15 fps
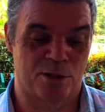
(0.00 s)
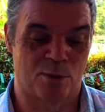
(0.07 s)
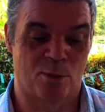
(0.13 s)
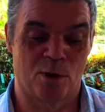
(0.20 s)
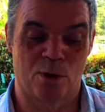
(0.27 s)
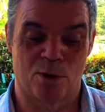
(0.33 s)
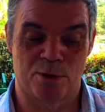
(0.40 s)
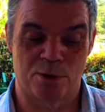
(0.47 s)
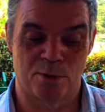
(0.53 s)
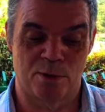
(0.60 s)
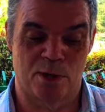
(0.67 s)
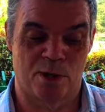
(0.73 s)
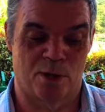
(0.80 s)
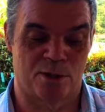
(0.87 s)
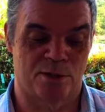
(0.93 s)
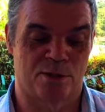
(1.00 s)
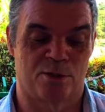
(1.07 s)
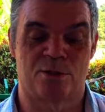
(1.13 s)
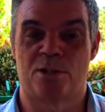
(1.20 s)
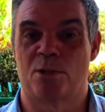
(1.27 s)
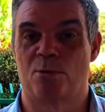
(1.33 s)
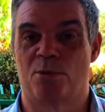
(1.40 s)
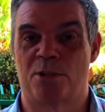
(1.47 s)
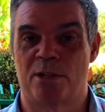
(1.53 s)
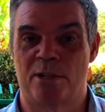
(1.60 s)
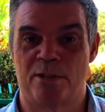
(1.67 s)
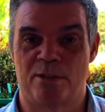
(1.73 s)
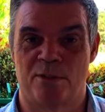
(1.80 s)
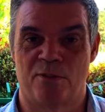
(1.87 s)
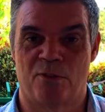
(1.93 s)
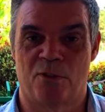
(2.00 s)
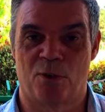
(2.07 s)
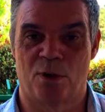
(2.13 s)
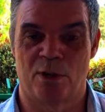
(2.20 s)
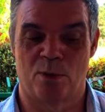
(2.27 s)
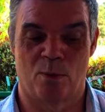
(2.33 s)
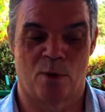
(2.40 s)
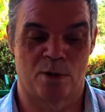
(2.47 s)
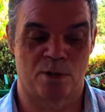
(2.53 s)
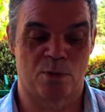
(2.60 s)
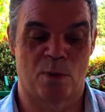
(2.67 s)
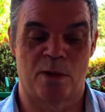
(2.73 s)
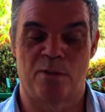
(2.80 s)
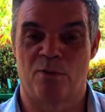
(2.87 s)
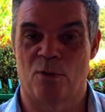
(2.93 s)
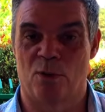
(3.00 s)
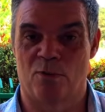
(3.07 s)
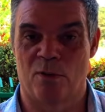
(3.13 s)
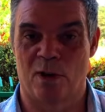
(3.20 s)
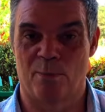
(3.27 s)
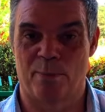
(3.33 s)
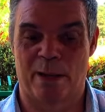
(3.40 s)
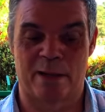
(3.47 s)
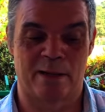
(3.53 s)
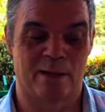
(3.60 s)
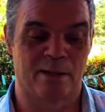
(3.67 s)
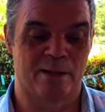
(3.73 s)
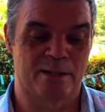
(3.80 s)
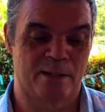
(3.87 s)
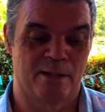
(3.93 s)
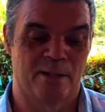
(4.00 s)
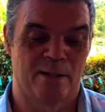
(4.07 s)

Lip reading: So we'll go through the cost. So two 340 watt 24 volt panels